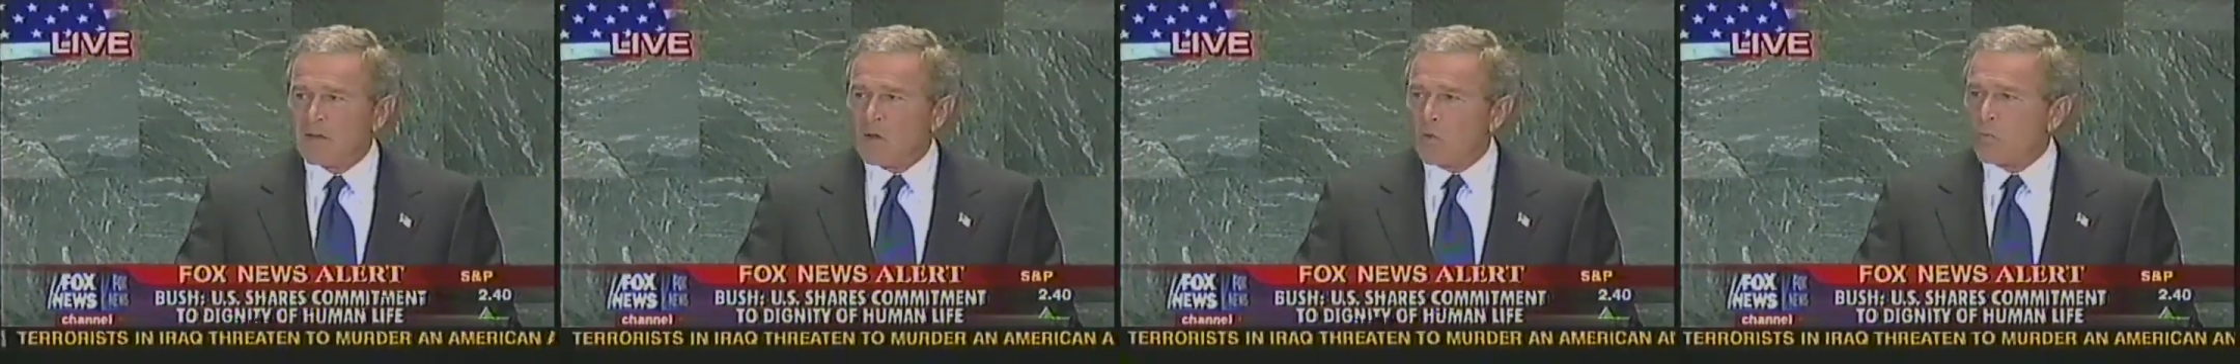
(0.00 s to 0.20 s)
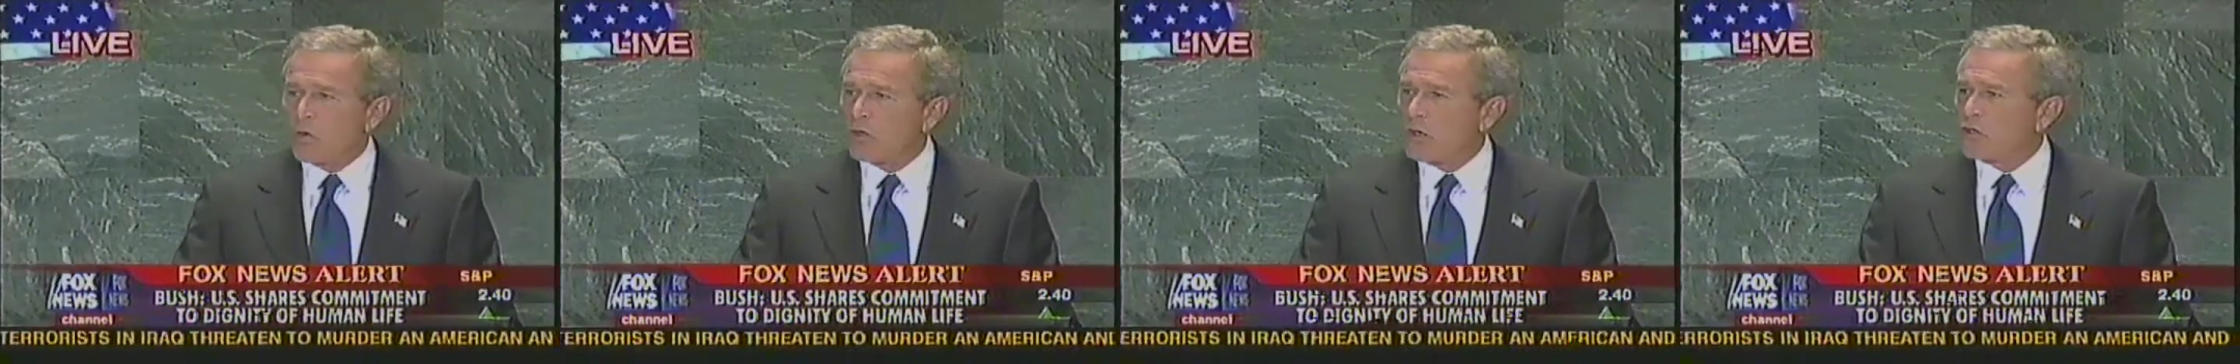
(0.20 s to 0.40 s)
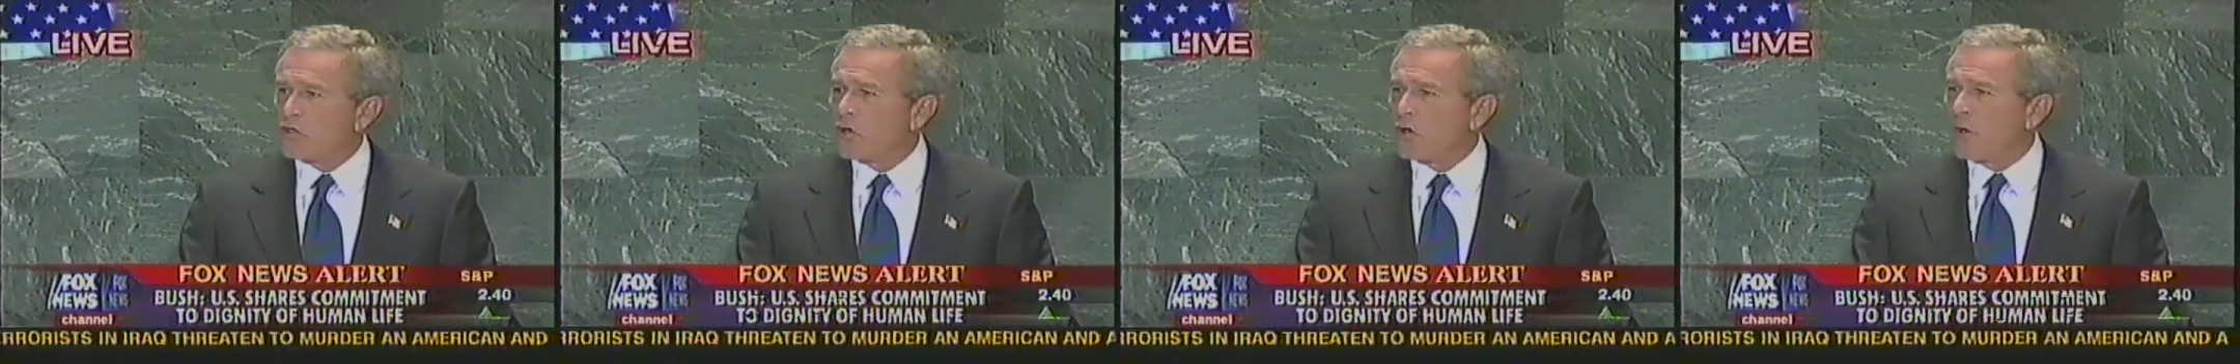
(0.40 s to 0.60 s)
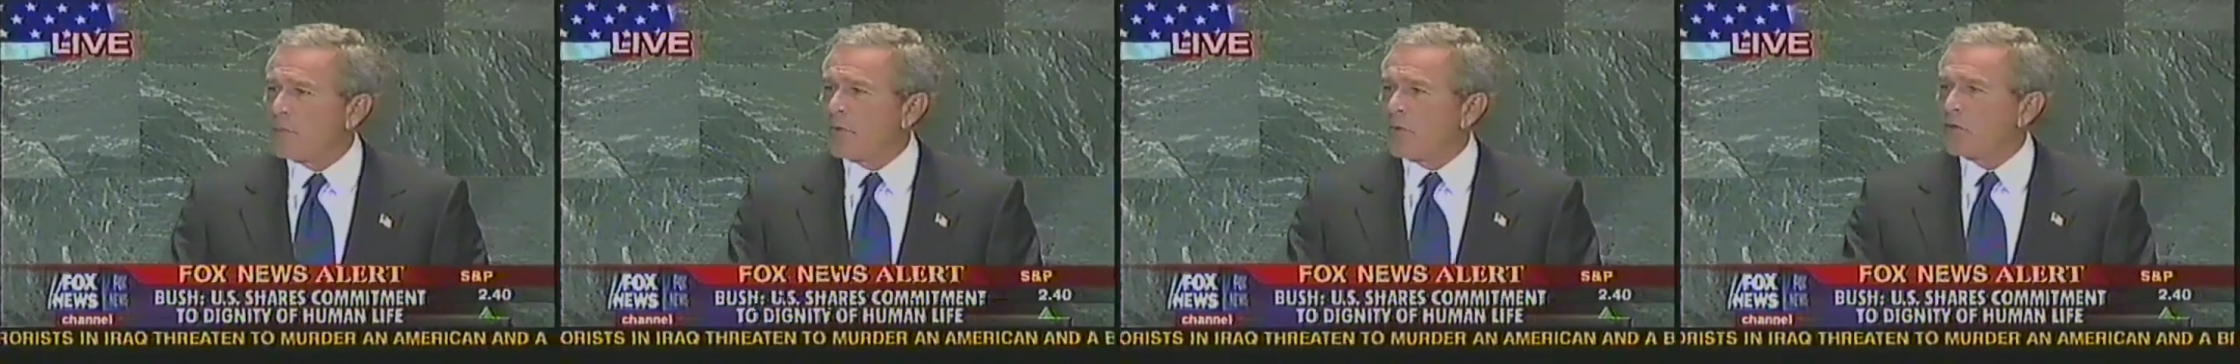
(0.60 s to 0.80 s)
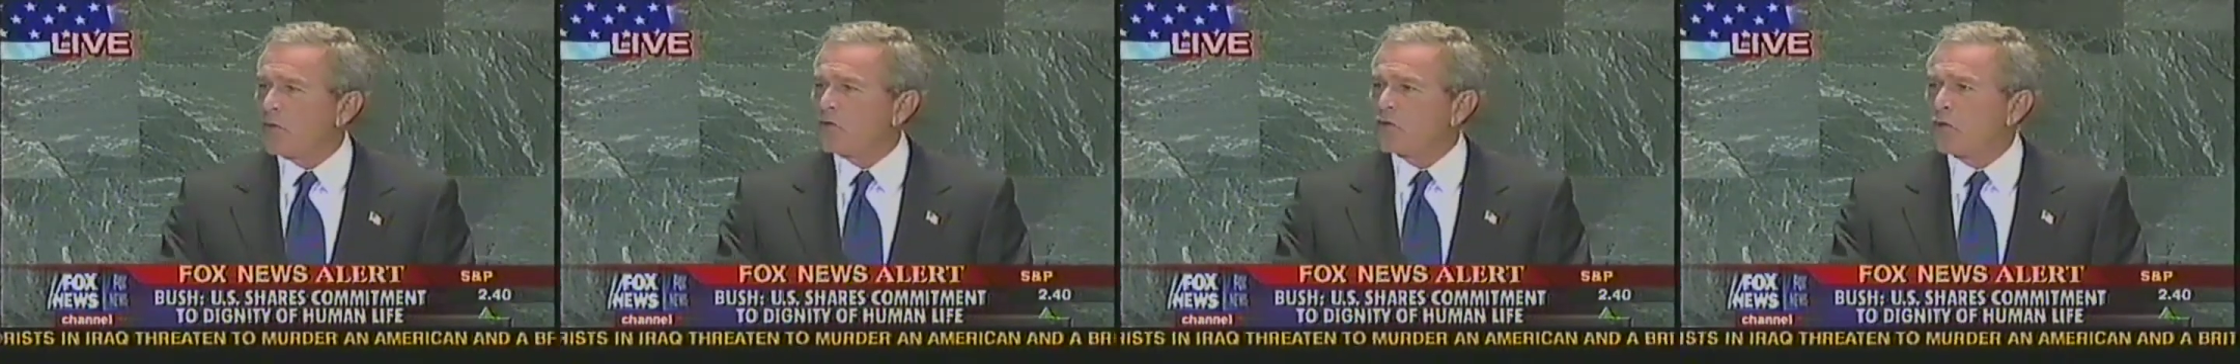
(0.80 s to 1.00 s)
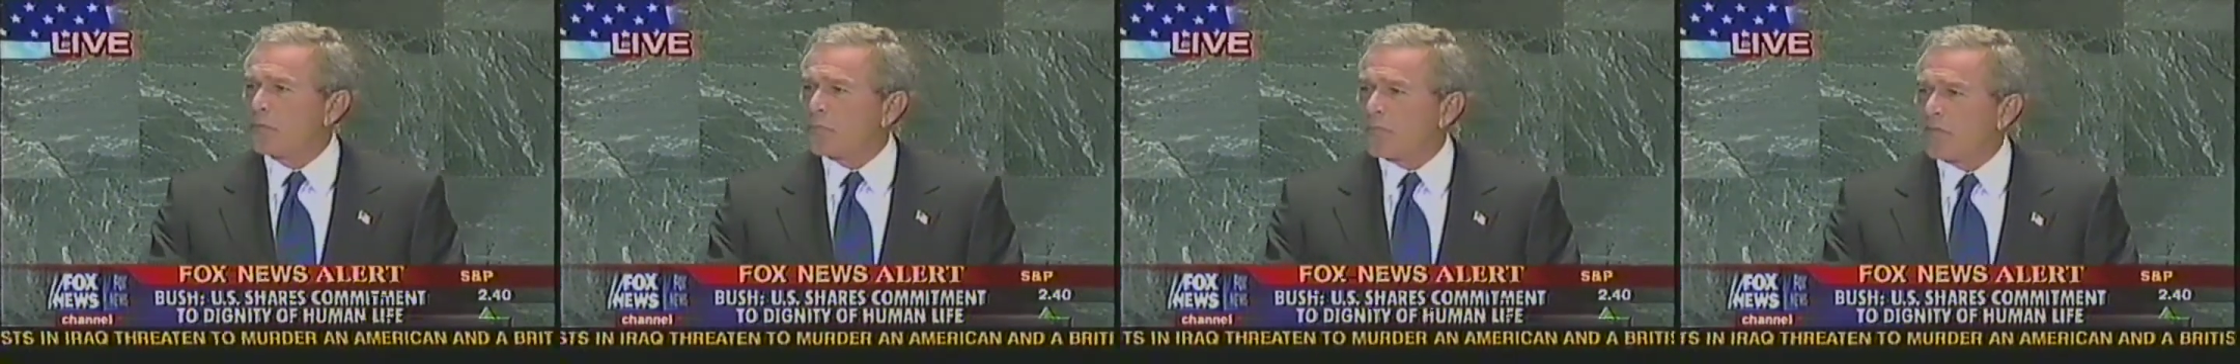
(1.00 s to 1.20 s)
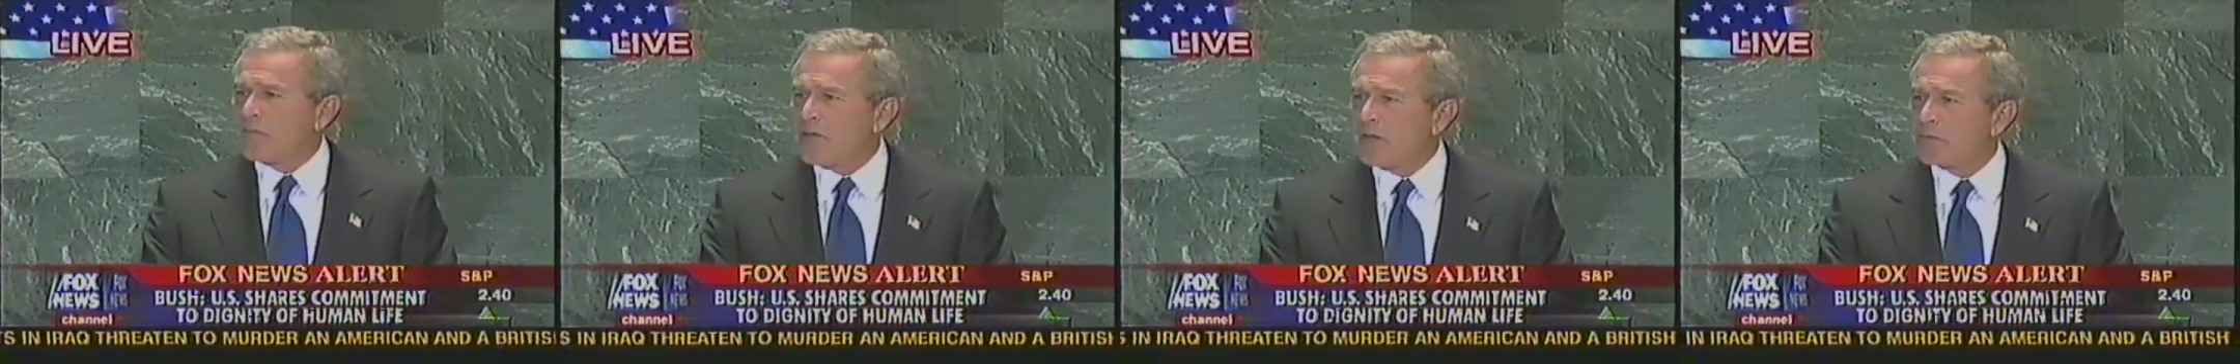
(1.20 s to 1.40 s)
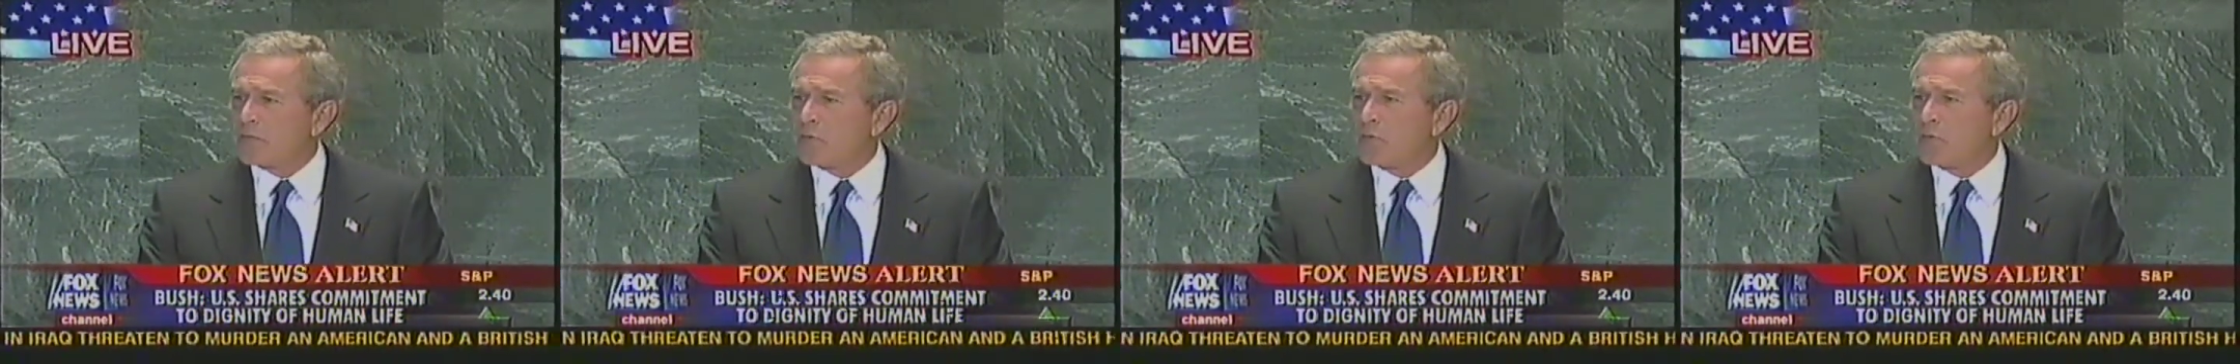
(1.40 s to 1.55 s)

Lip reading: We're determined to prevent